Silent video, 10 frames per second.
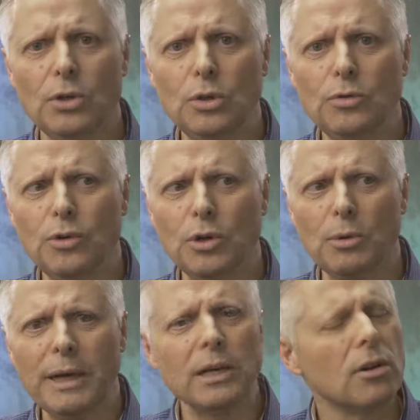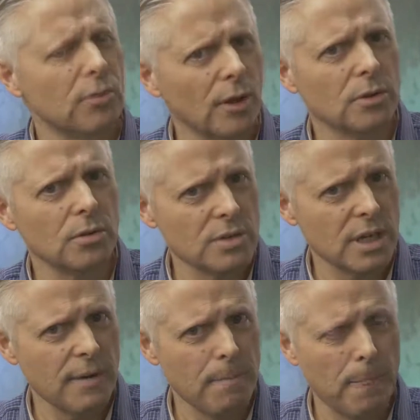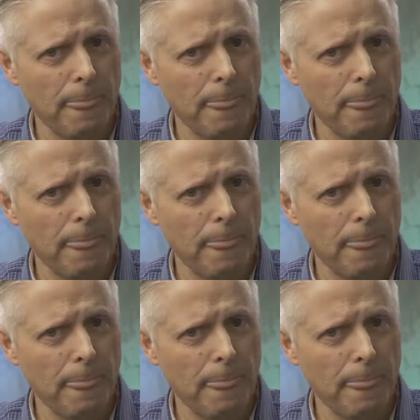you've got to make a lot of phone calls. Yeah.